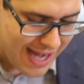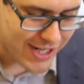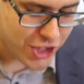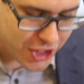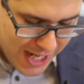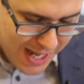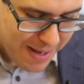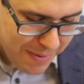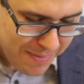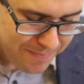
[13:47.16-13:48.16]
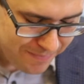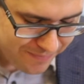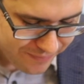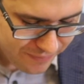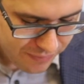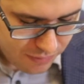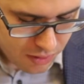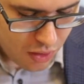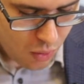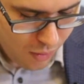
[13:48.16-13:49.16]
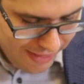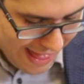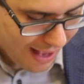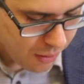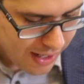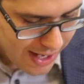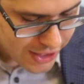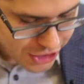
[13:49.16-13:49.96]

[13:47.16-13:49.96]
a sheep without a